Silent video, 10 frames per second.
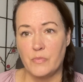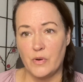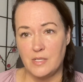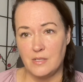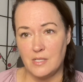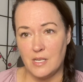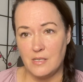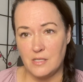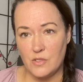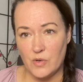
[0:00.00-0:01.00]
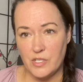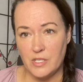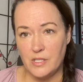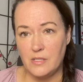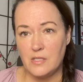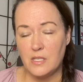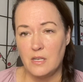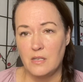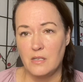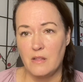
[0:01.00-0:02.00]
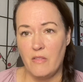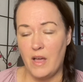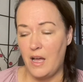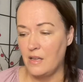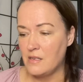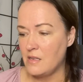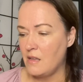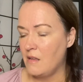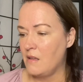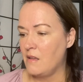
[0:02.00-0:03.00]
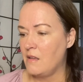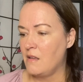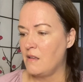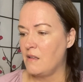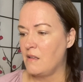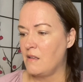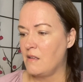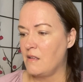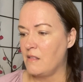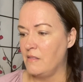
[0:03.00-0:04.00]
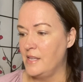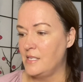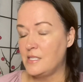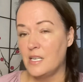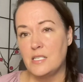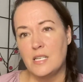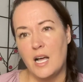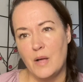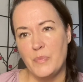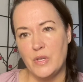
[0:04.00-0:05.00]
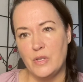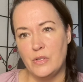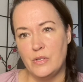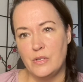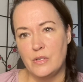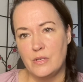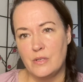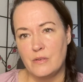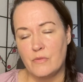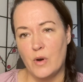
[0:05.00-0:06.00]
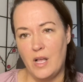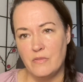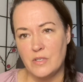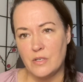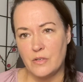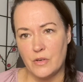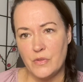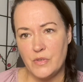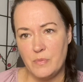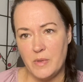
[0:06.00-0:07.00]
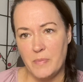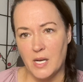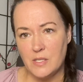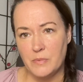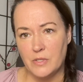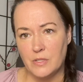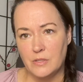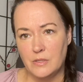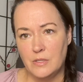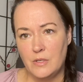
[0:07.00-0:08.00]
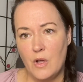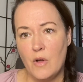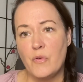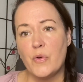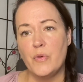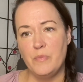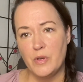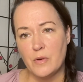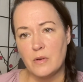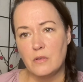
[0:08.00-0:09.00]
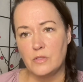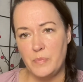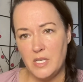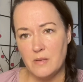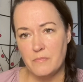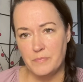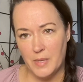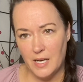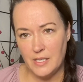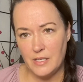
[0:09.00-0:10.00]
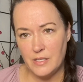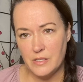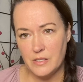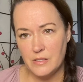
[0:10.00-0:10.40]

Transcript: presence and distortions, that this has happened for heaven on earth to be possible, for the miracle to be embodied